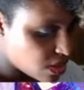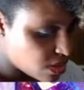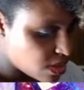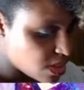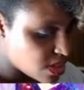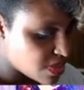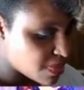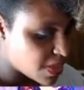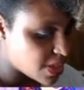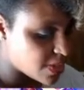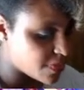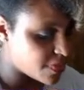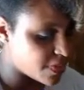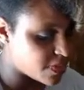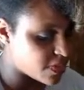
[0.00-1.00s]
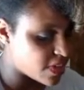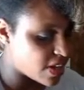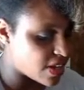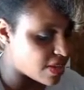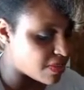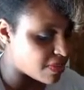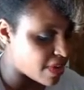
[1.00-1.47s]
this motherfucker
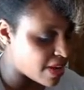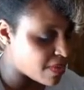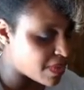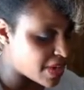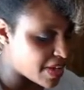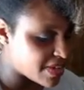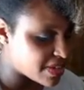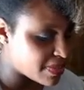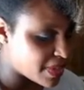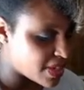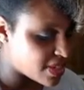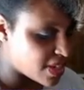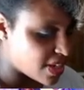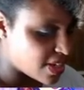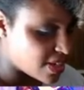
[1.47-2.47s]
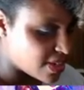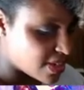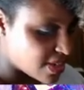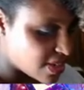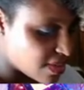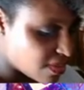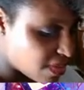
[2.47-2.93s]
came right when I was about to end
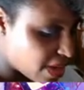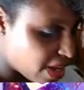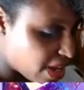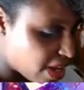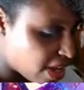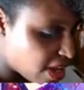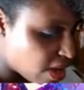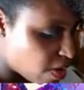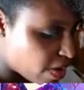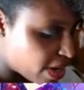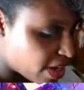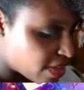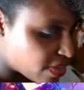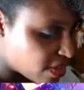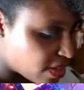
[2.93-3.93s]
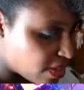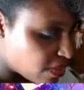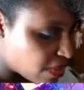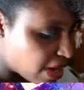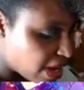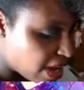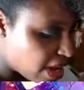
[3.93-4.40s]
it. Wow, Anthony.
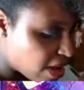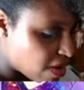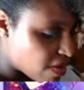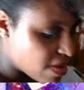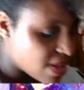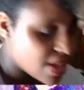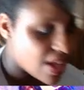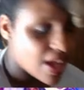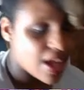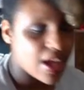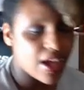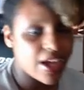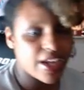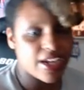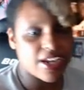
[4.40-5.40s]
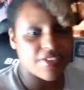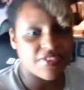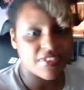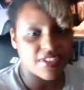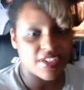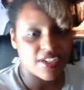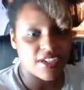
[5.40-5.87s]
Wow. Hi,
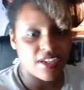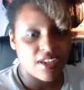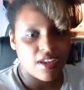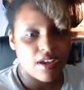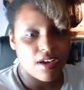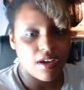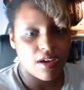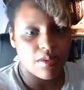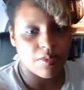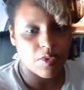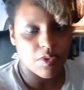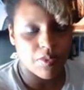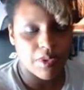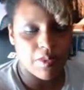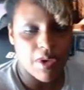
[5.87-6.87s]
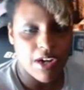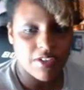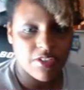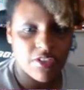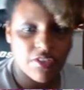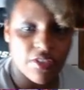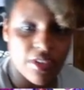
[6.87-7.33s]
Anthony. Um, you can rewatch
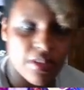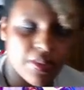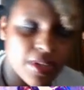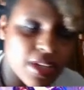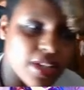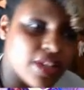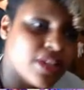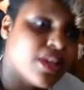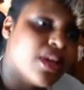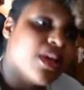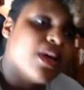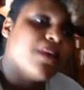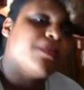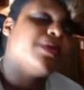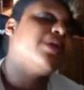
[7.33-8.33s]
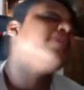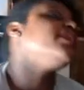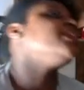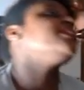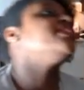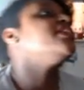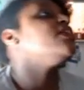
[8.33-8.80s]
the stream then. But
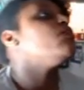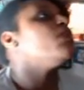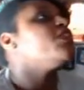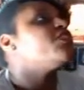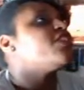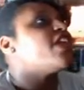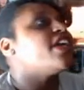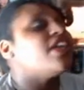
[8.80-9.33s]
let's see. When should I